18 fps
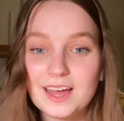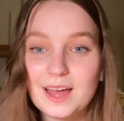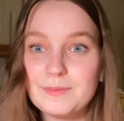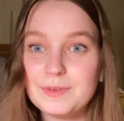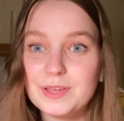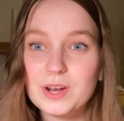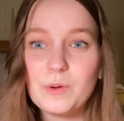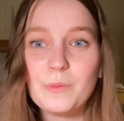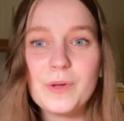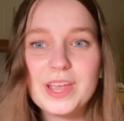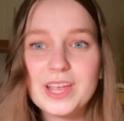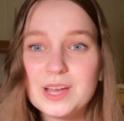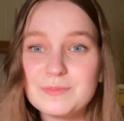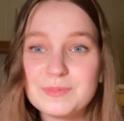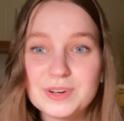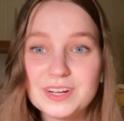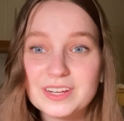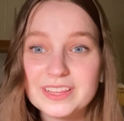I'm gonna wake
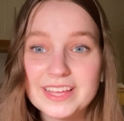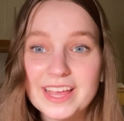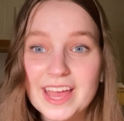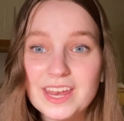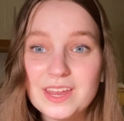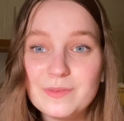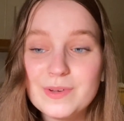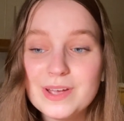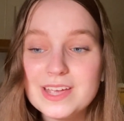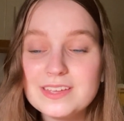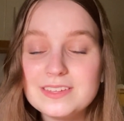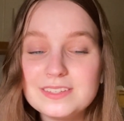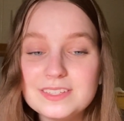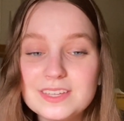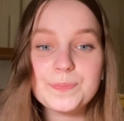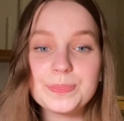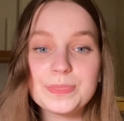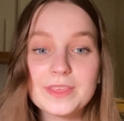up early
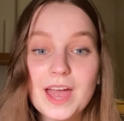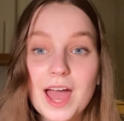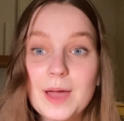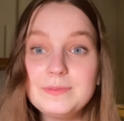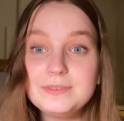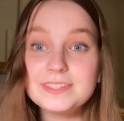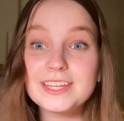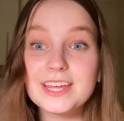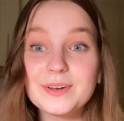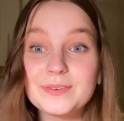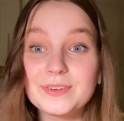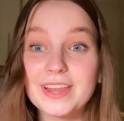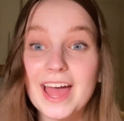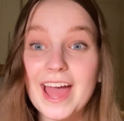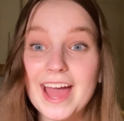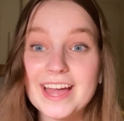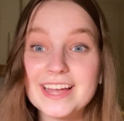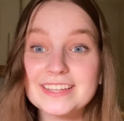anyways. I'm just gonna
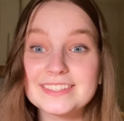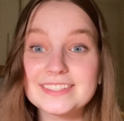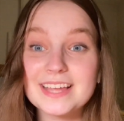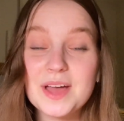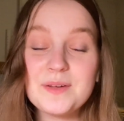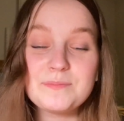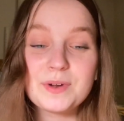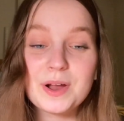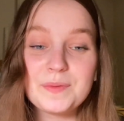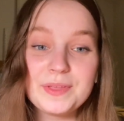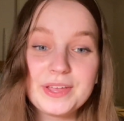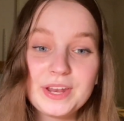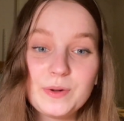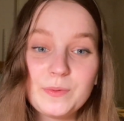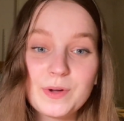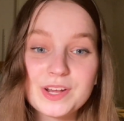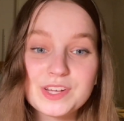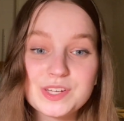relax. I'm probably
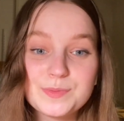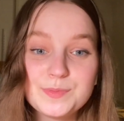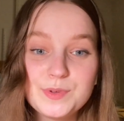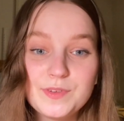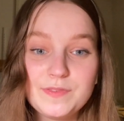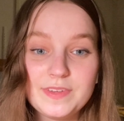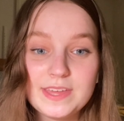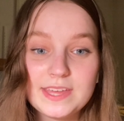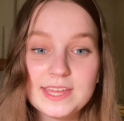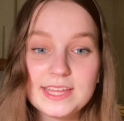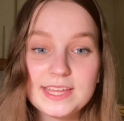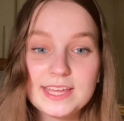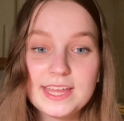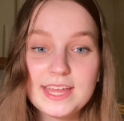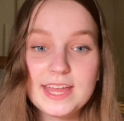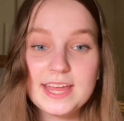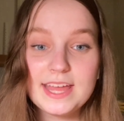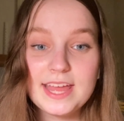gonna watch a movie
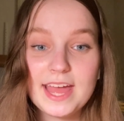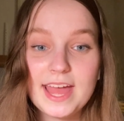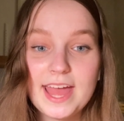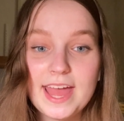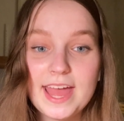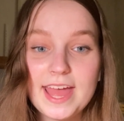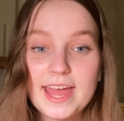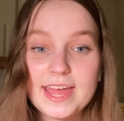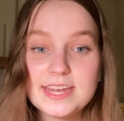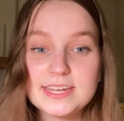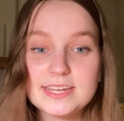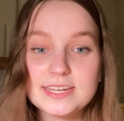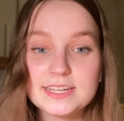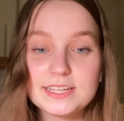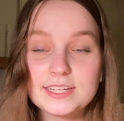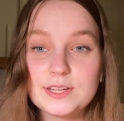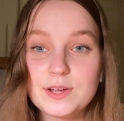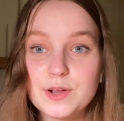
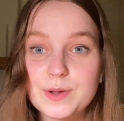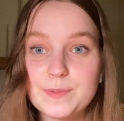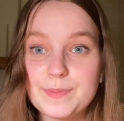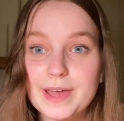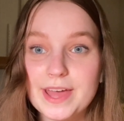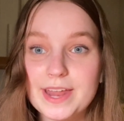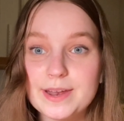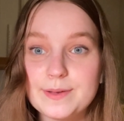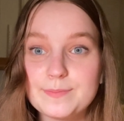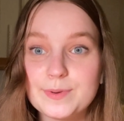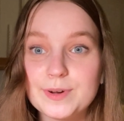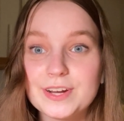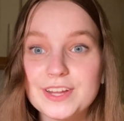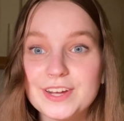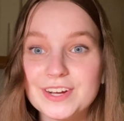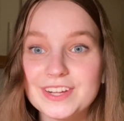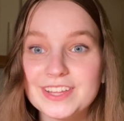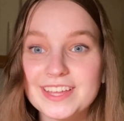and go to bed
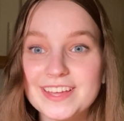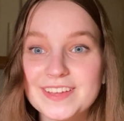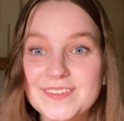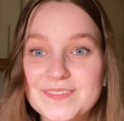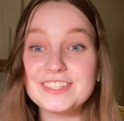pretty early.